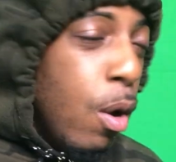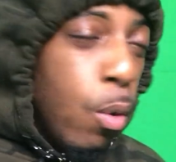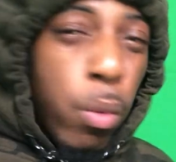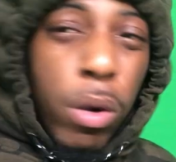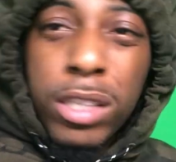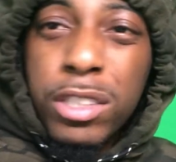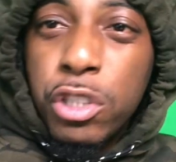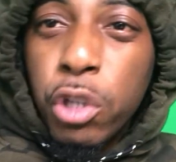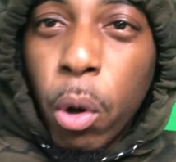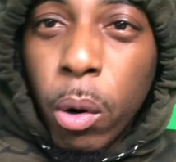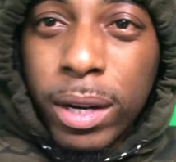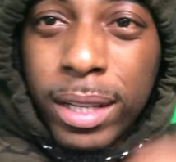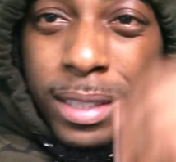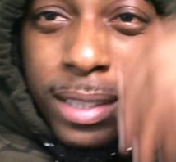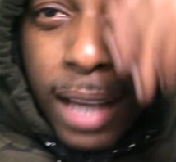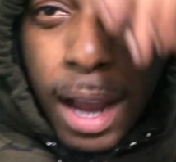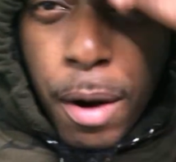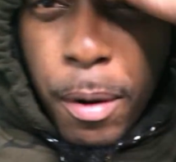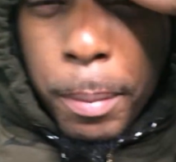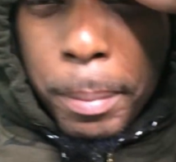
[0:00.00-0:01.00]
What Jordan
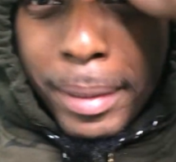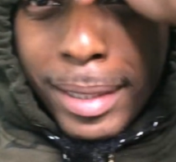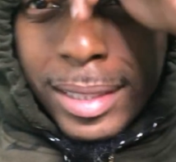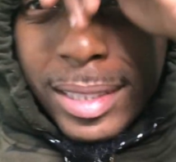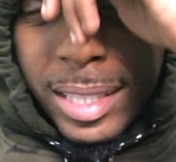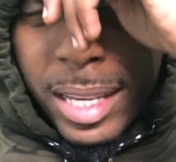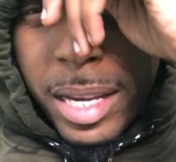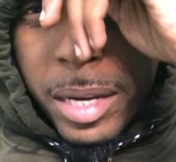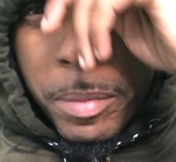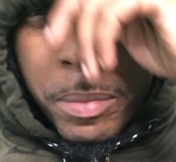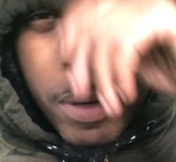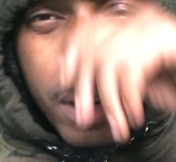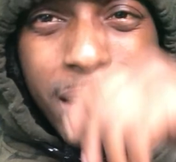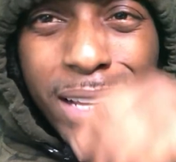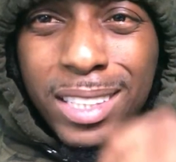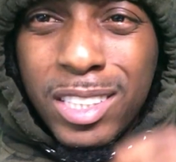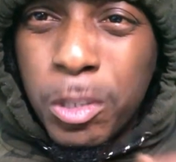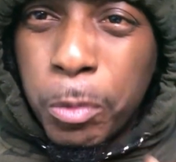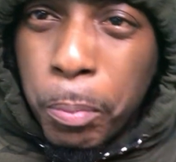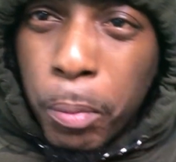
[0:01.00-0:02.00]
Tower be saying, bruh,
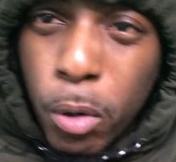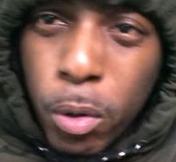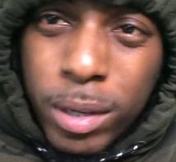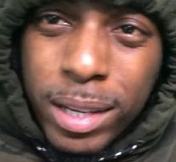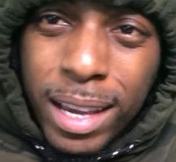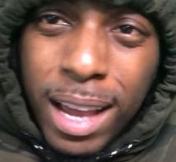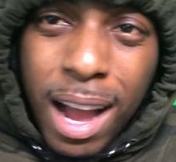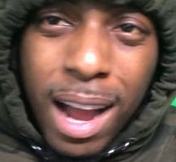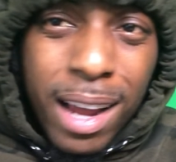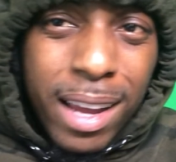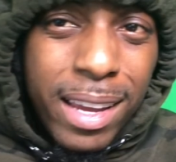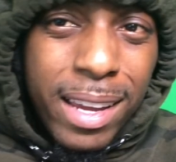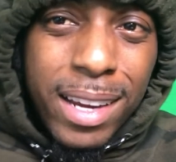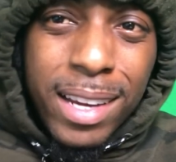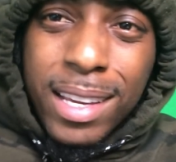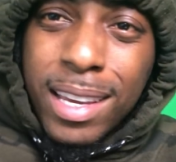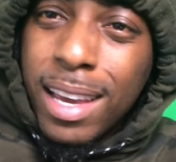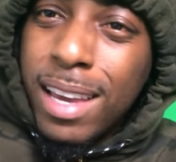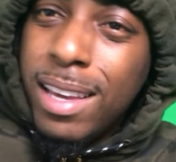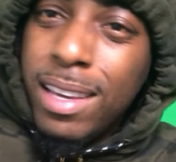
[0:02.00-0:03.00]
it's spooky out
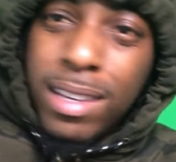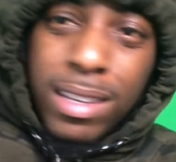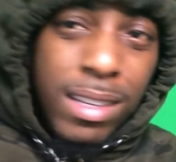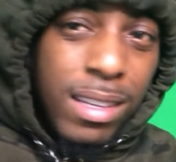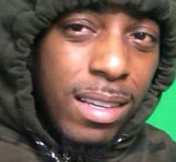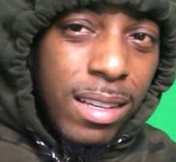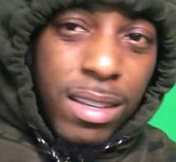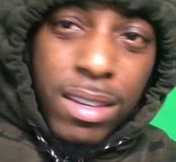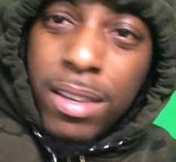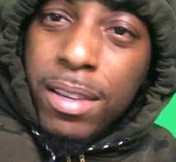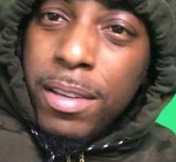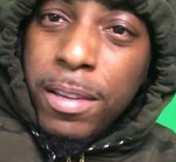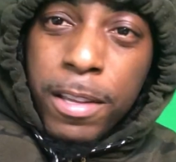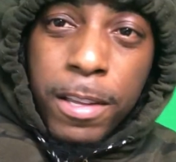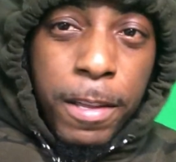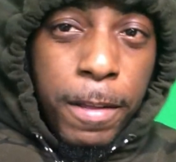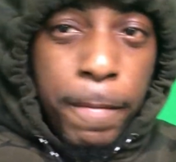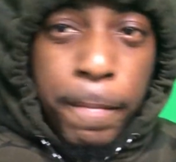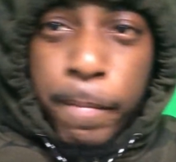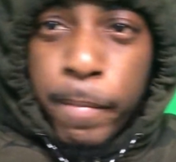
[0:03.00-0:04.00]
here, gang.
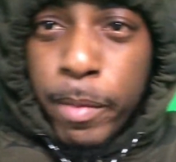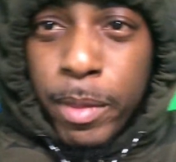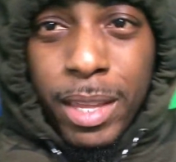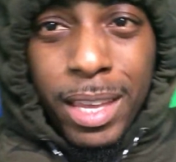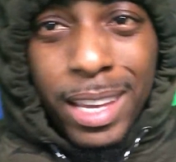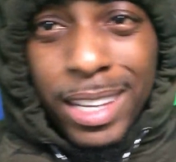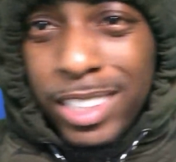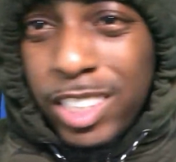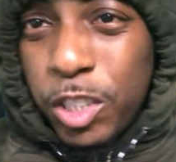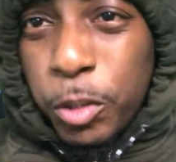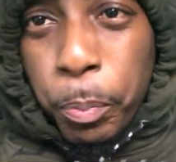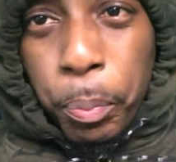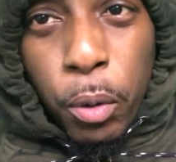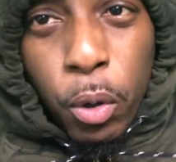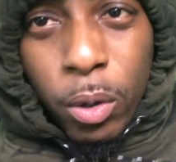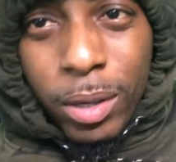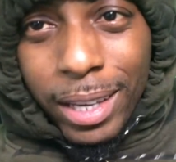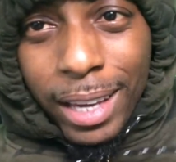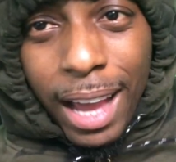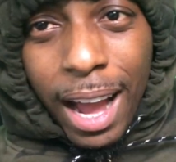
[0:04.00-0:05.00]
It's
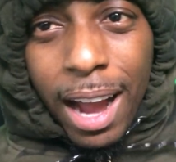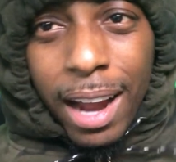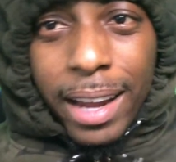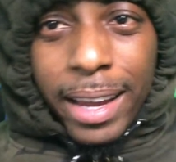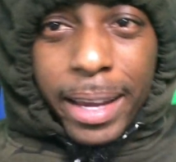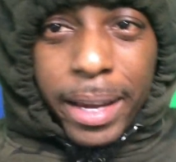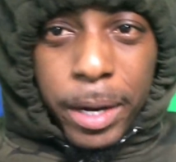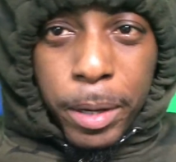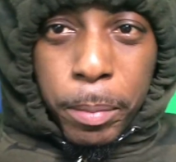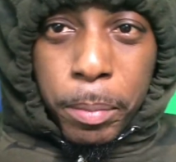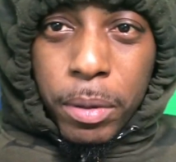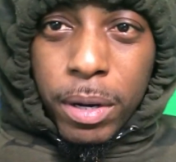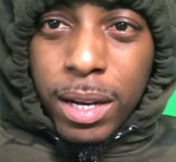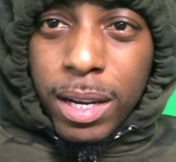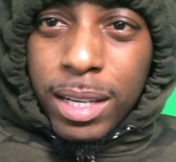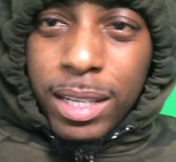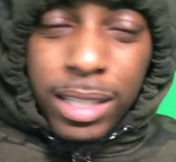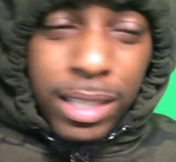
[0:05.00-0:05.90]
spooky out here, bro.